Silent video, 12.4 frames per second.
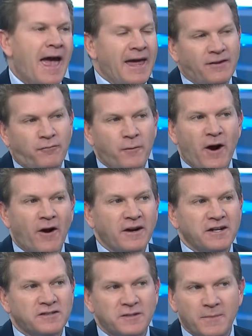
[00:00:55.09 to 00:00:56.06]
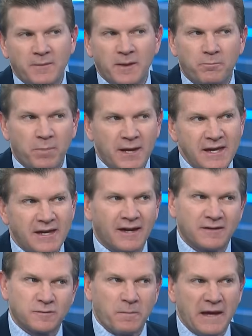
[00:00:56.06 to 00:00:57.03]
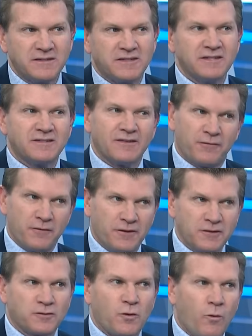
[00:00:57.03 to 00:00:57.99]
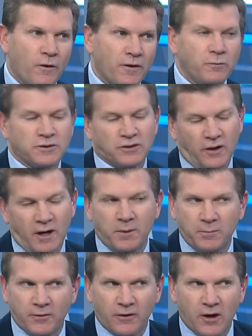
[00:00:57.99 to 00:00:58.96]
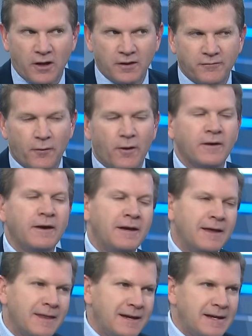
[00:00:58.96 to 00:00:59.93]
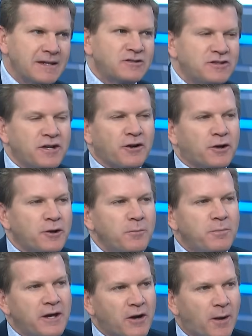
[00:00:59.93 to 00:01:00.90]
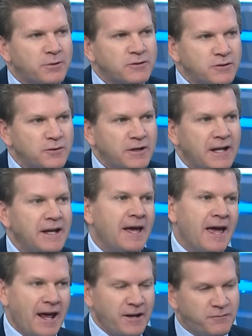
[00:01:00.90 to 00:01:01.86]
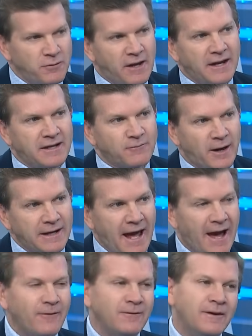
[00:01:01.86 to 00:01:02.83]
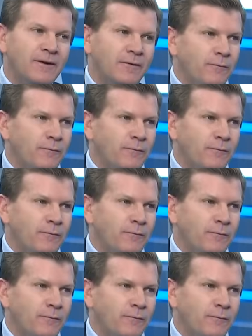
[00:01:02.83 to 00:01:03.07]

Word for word: And if we are going to see maybe peak expenses for this quarter, which a lot of people are calling for, then next year could be an opportunity. And if you get in right now,